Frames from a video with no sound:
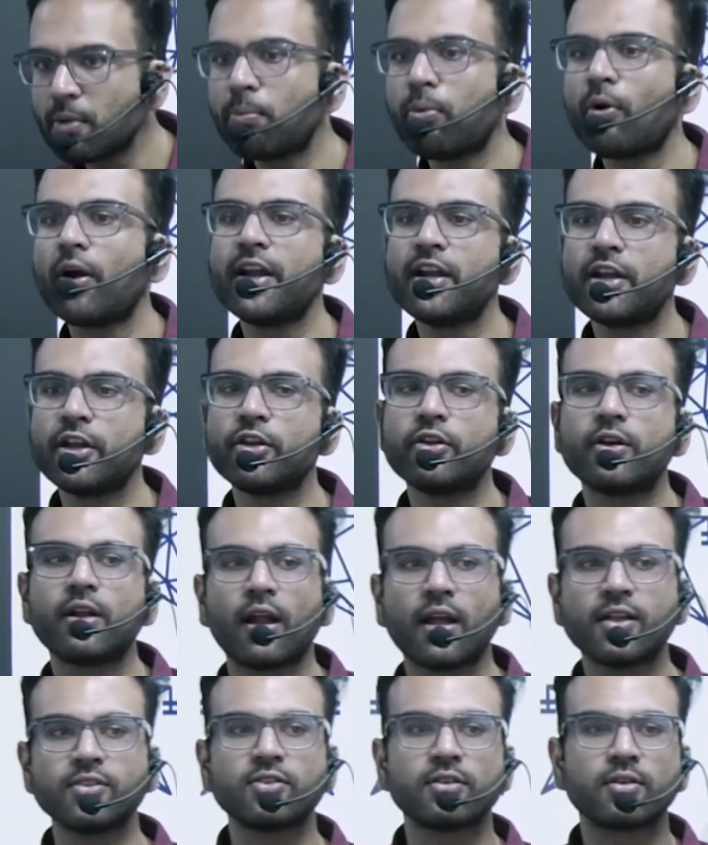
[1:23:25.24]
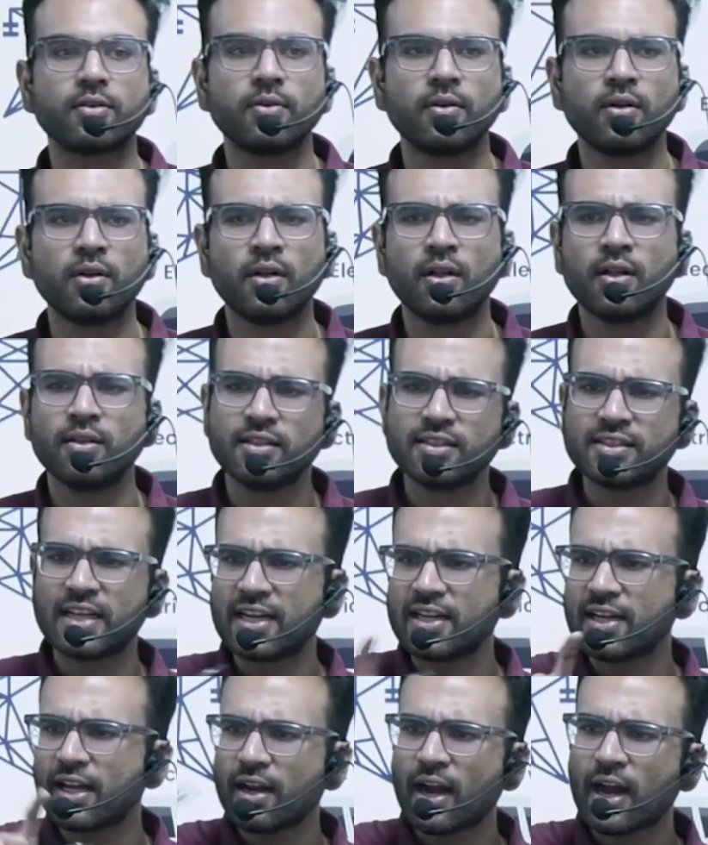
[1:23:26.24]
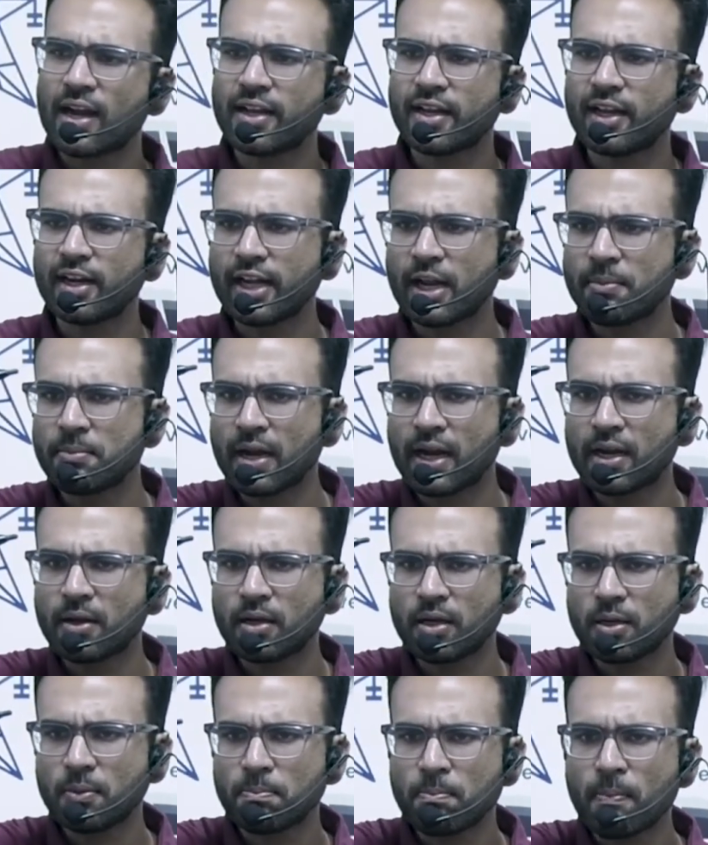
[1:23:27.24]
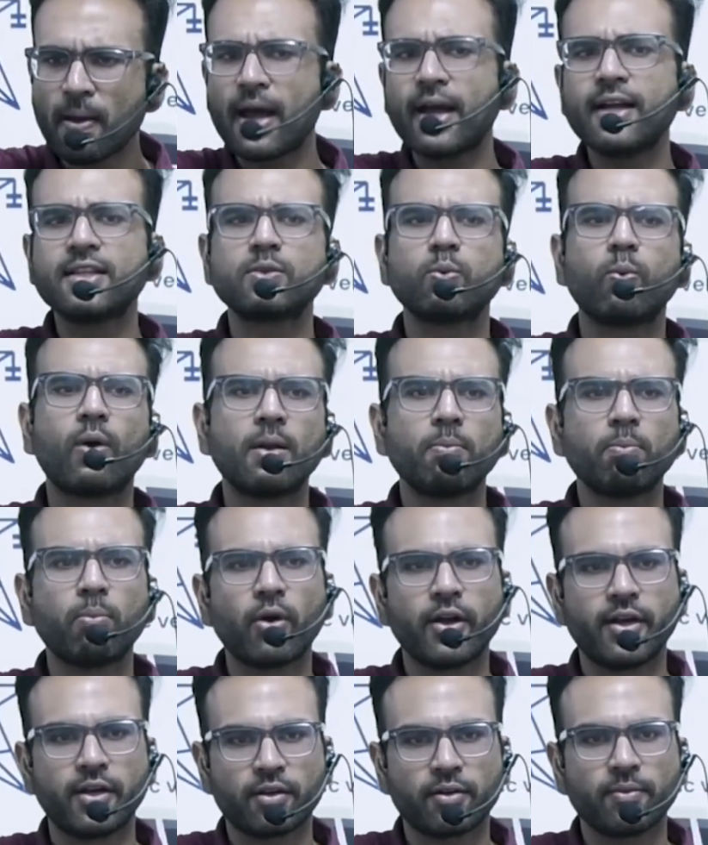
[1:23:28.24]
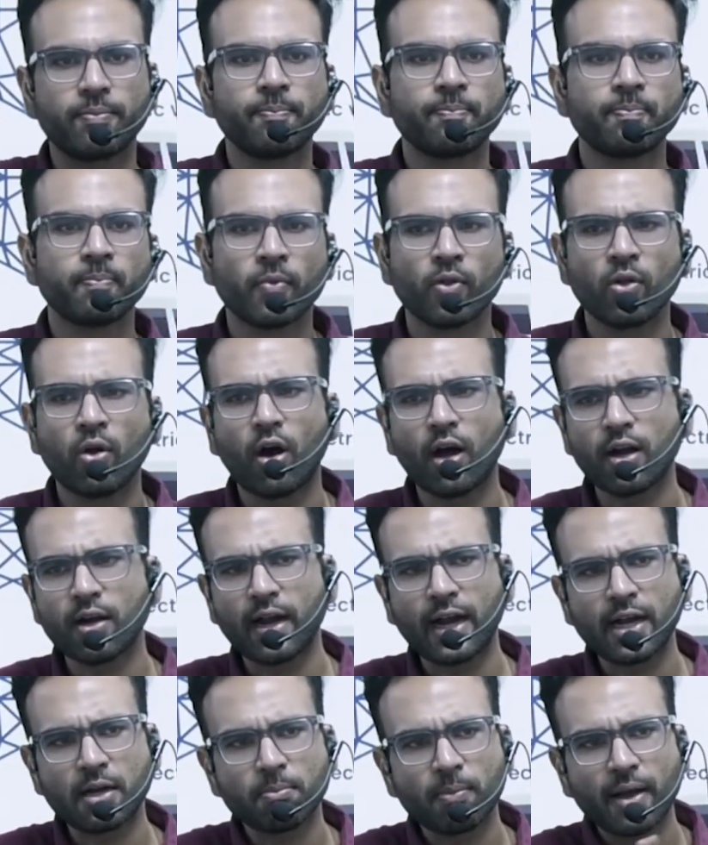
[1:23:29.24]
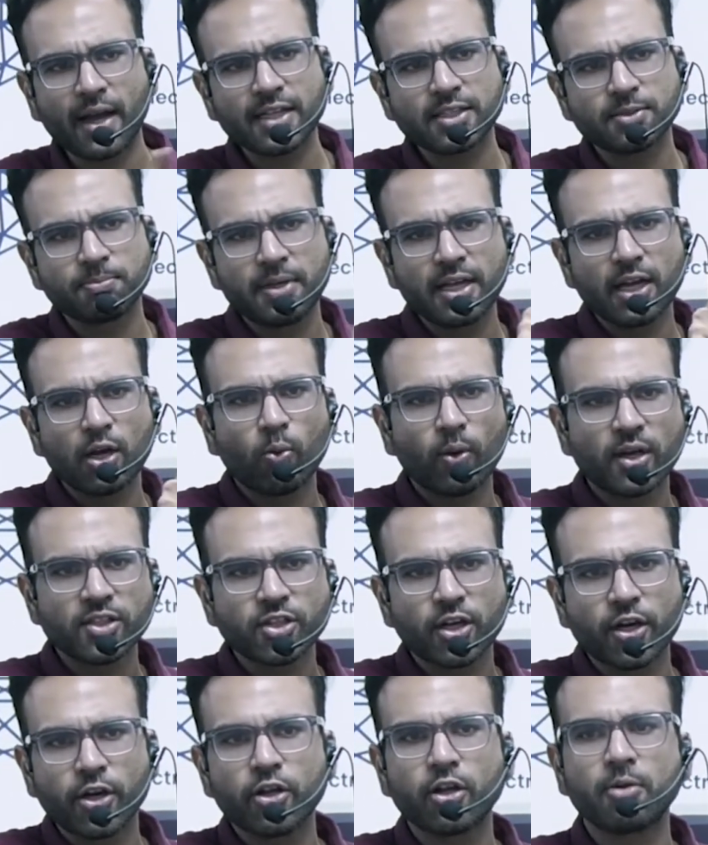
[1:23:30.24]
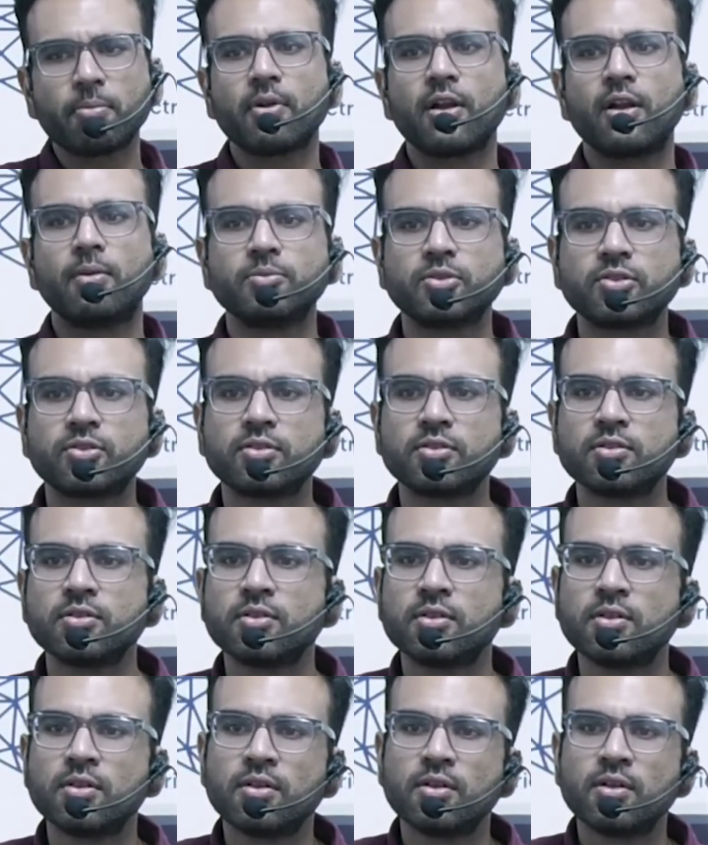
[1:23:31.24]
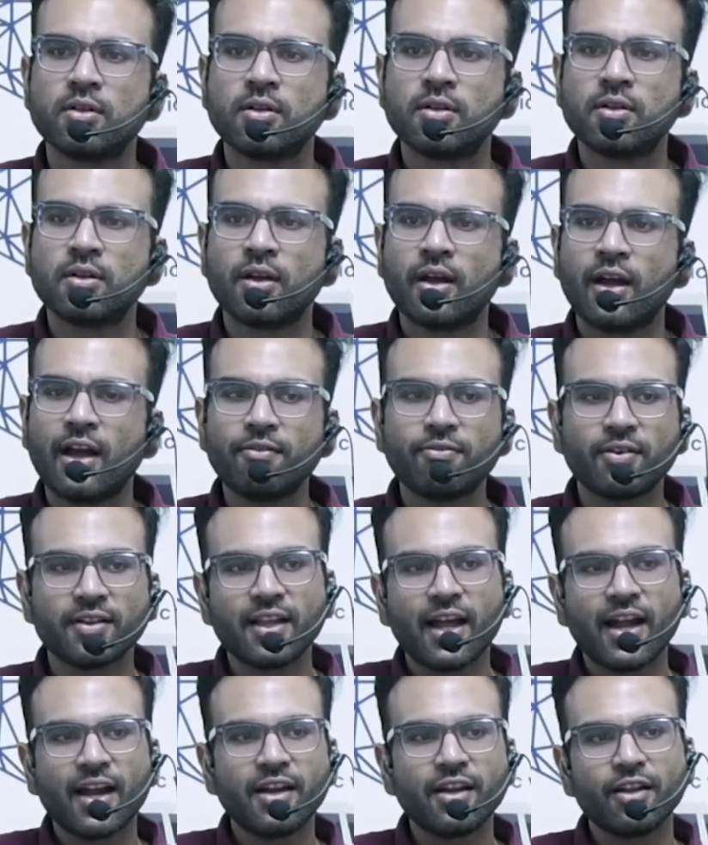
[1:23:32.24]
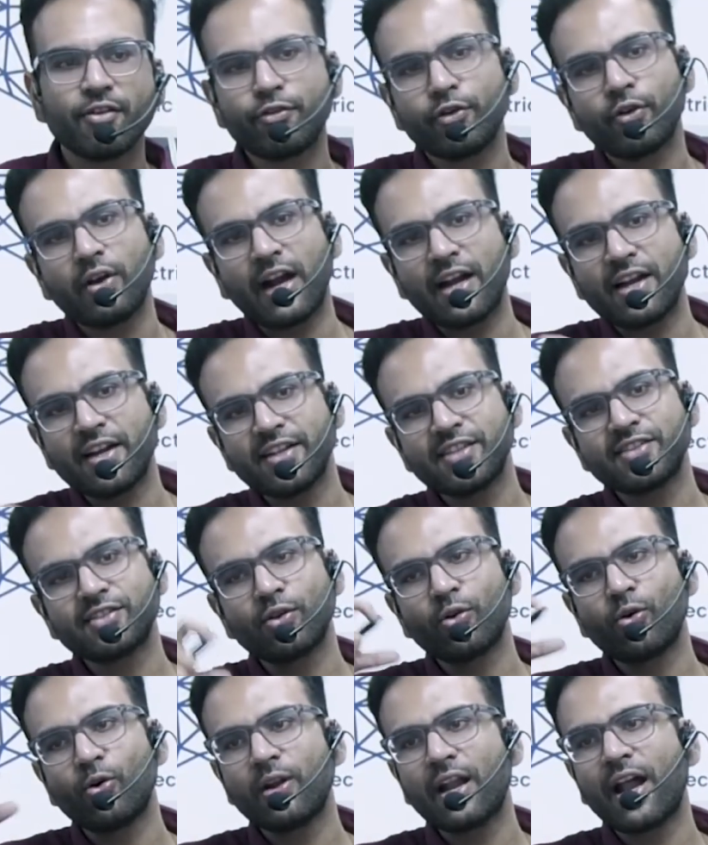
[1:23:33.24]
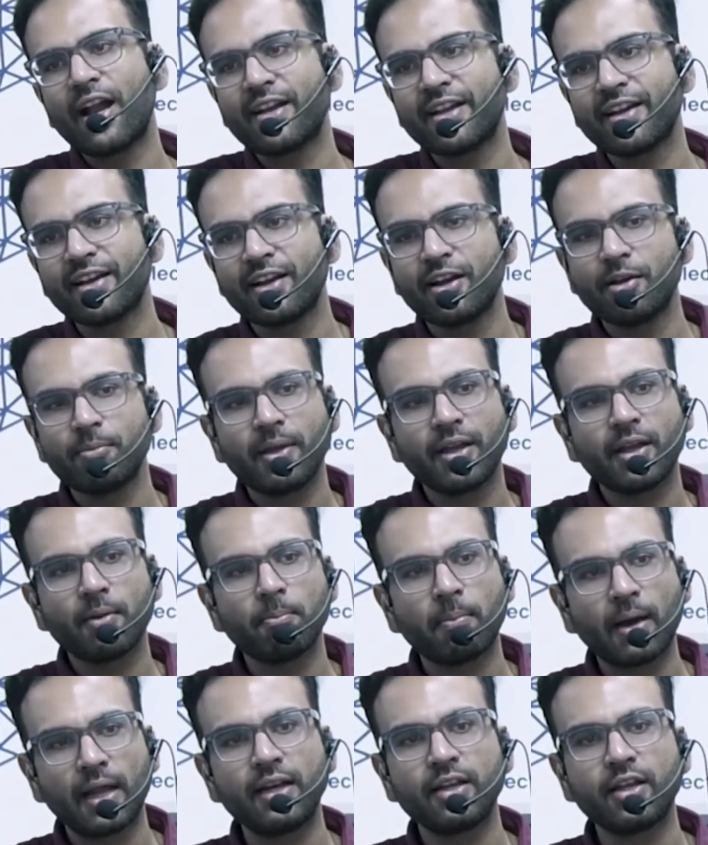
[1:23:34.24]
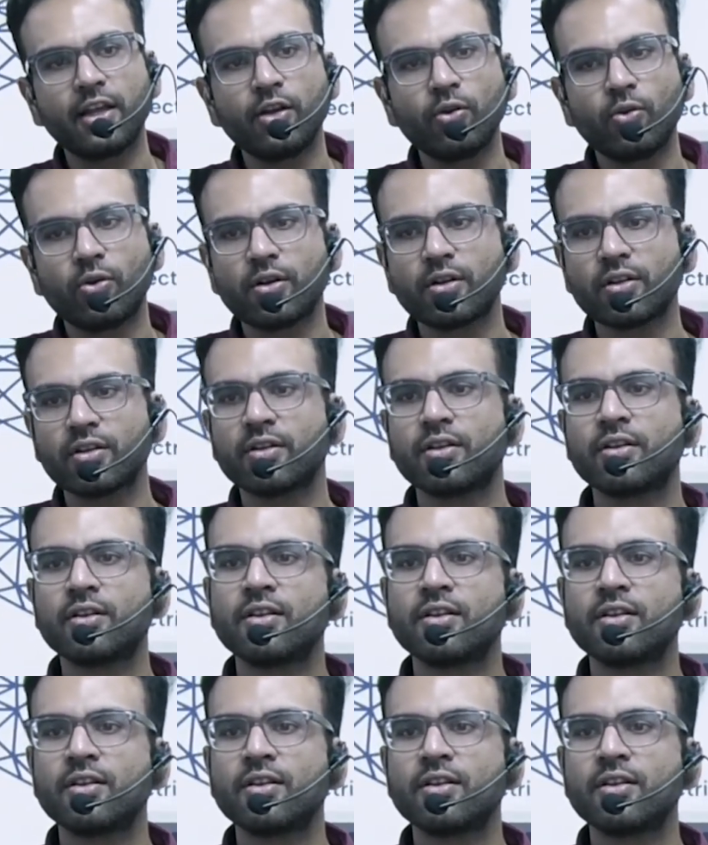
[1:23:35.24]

a point in your answer. This entire article can be at max 1 point or at max be a question in your prelims. And for that, if you condense the whole article and make a bulky note,